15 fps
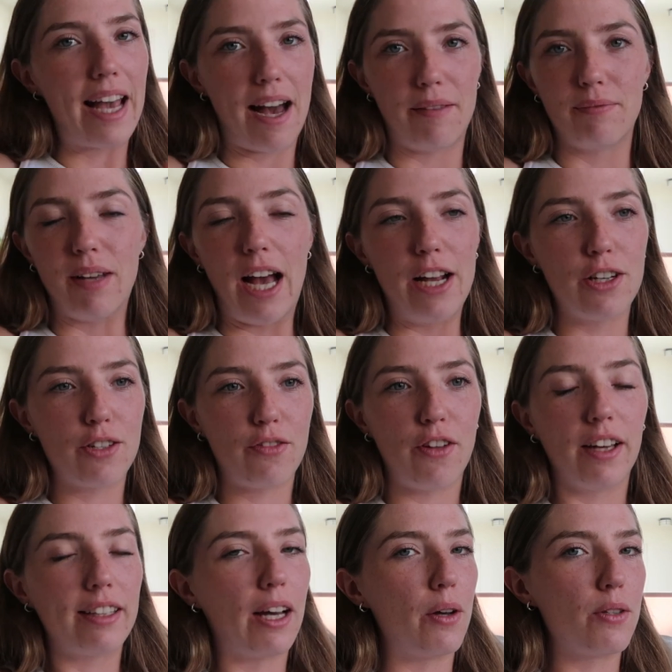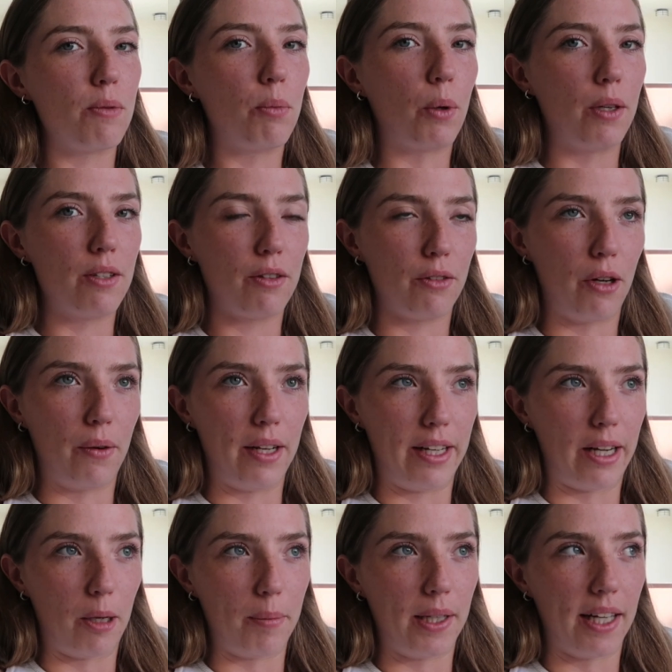Yeah, I just felt like that was important to throw in
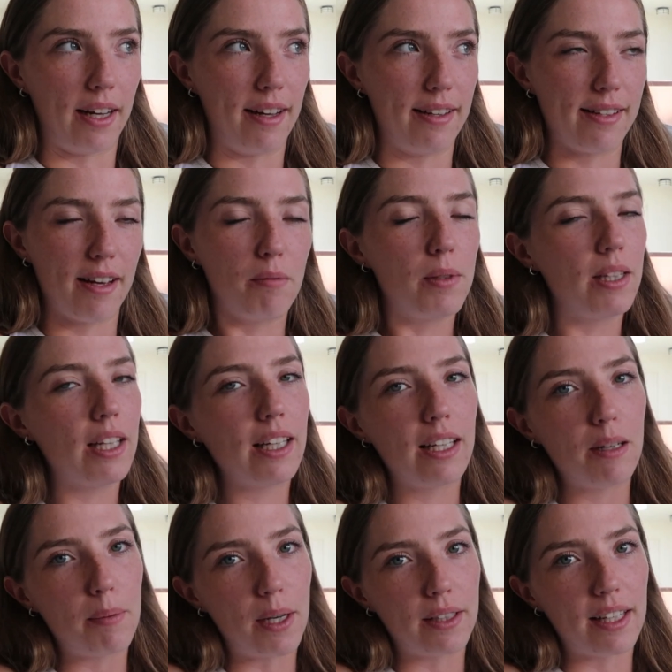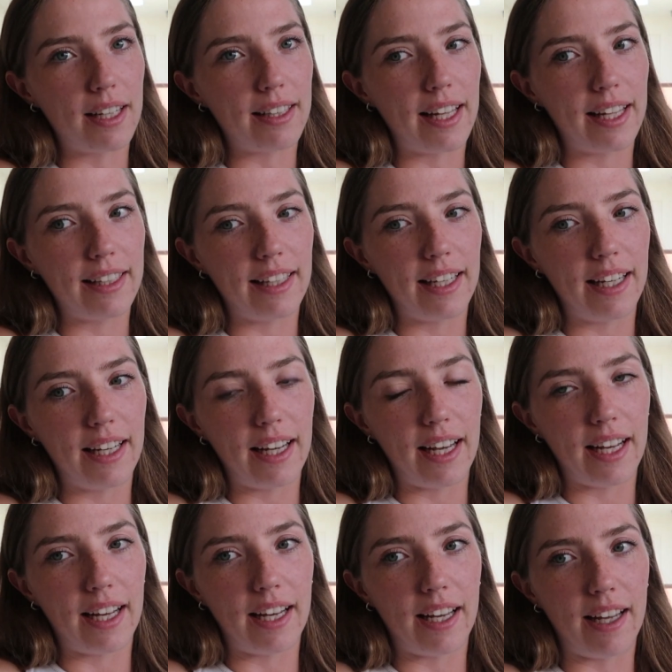here because I've been thinking about that lately,
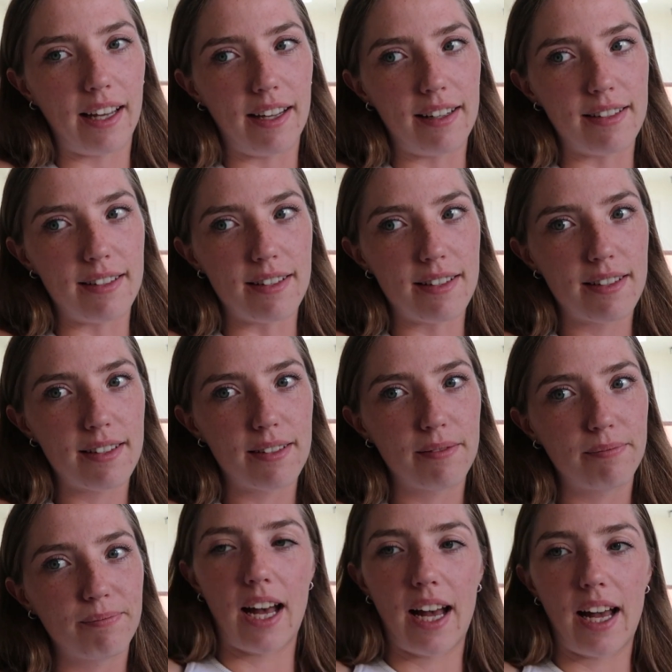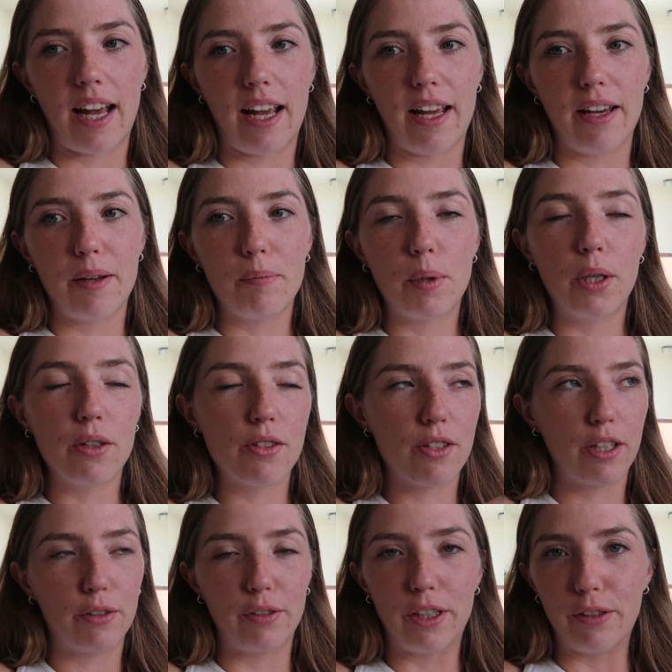and I
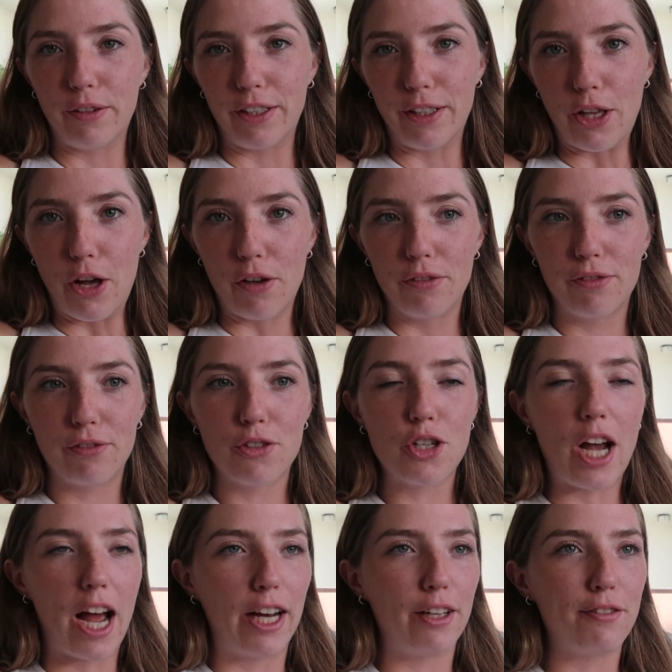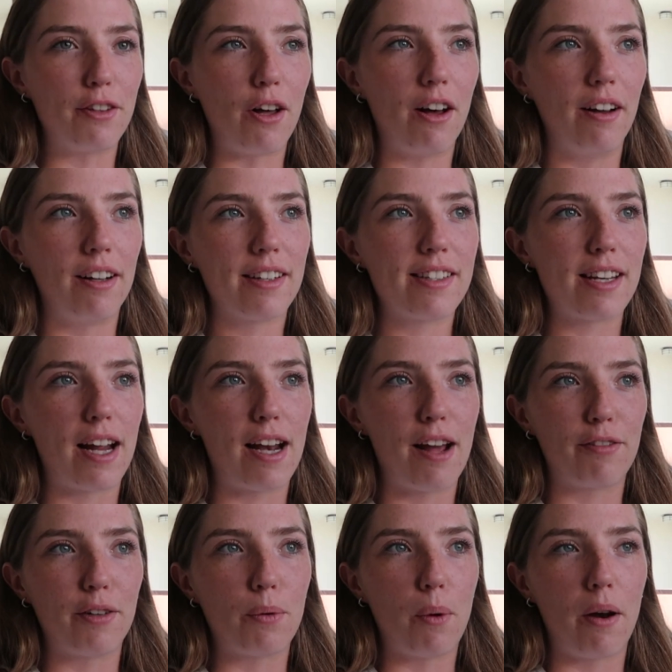personally really love chatty vlogs, and I
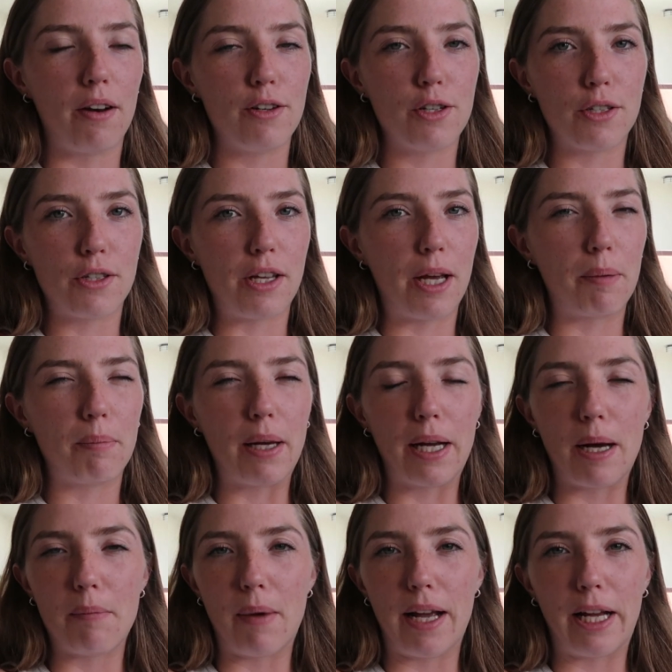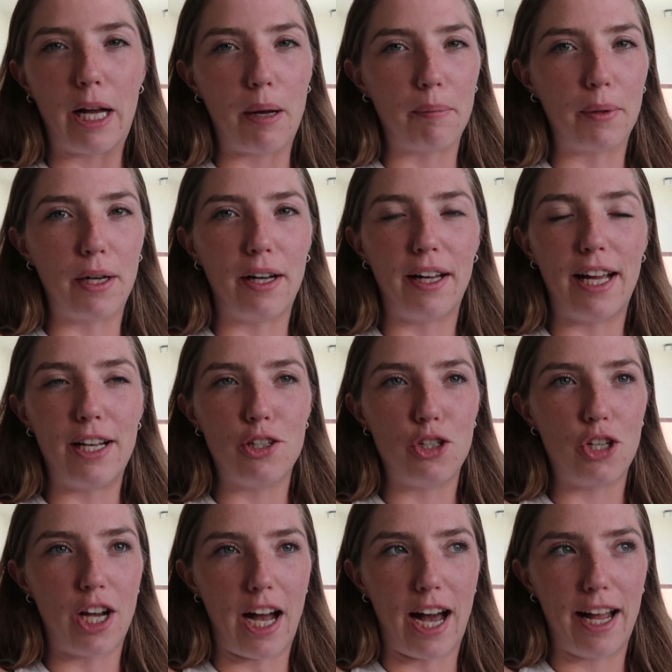never want to just like pick up my camera and
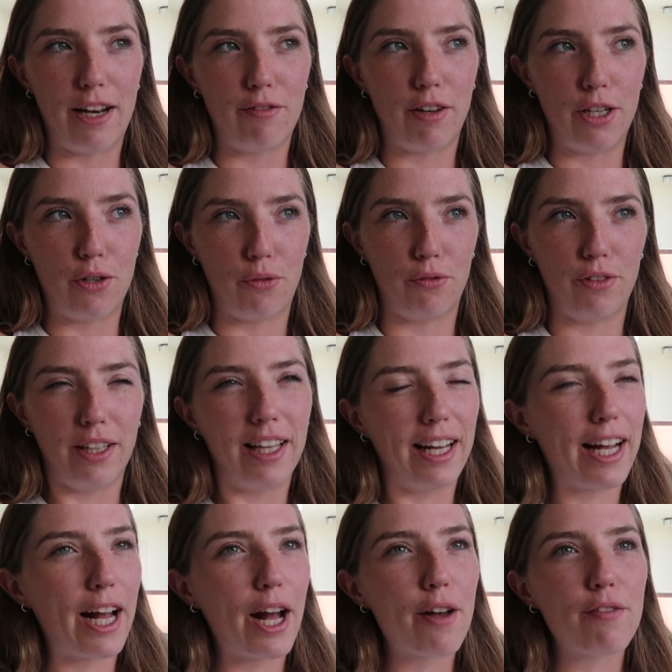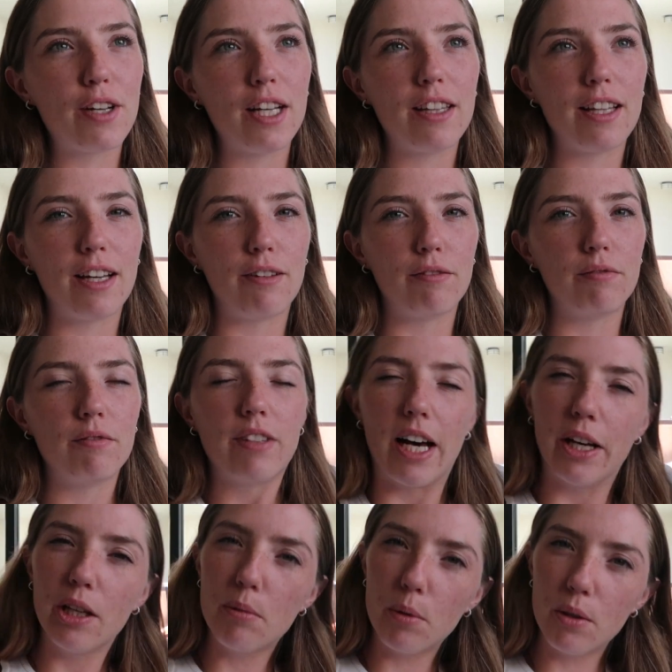chat if I don't feel like I have anything
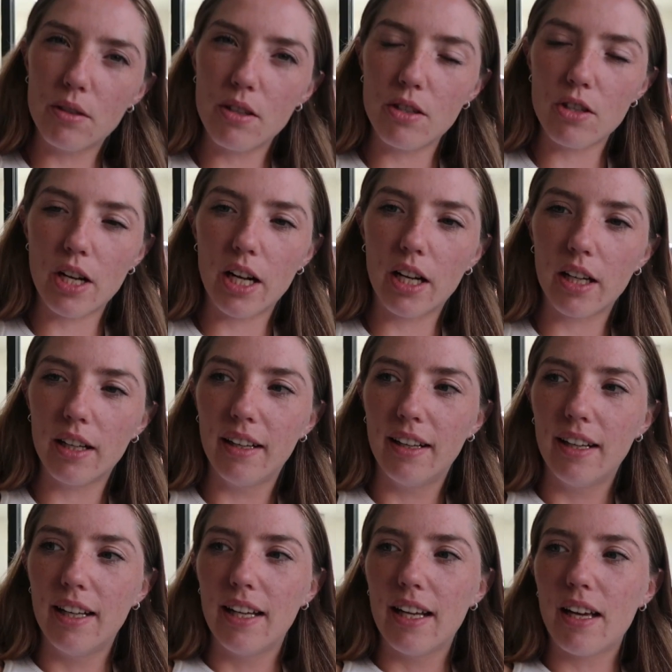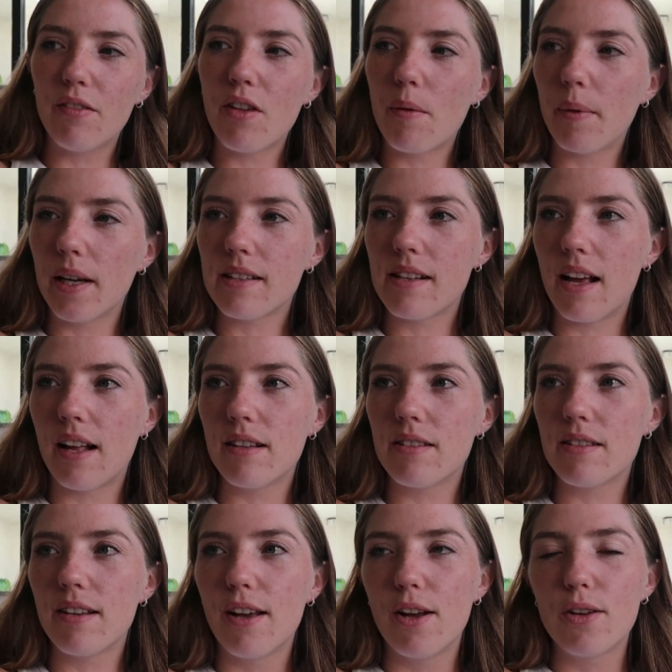valuable to share, if that makes
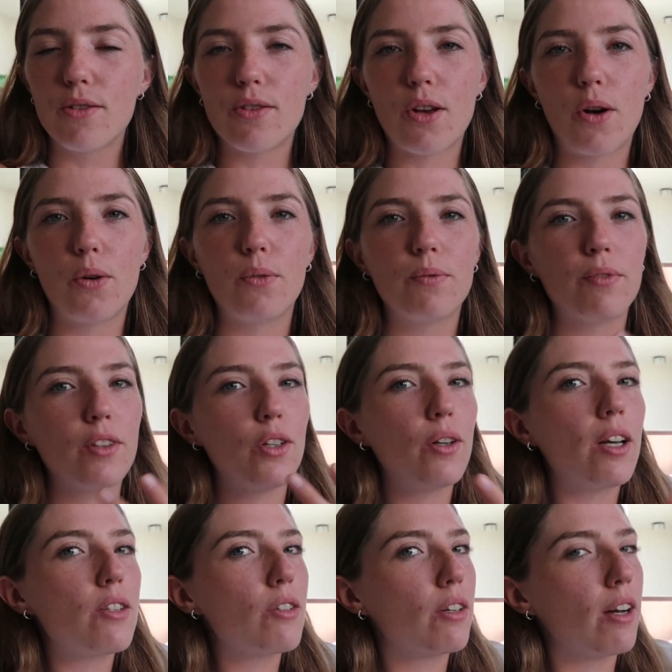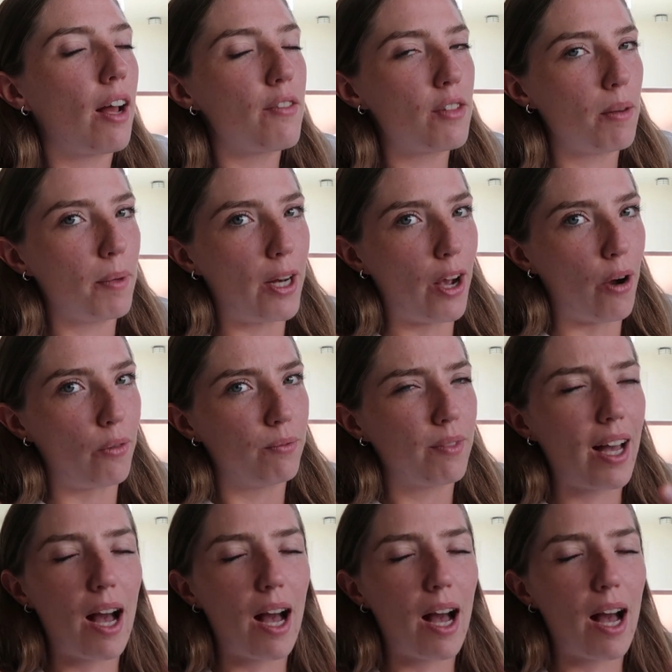sense. So you guys are gonna have to let me know.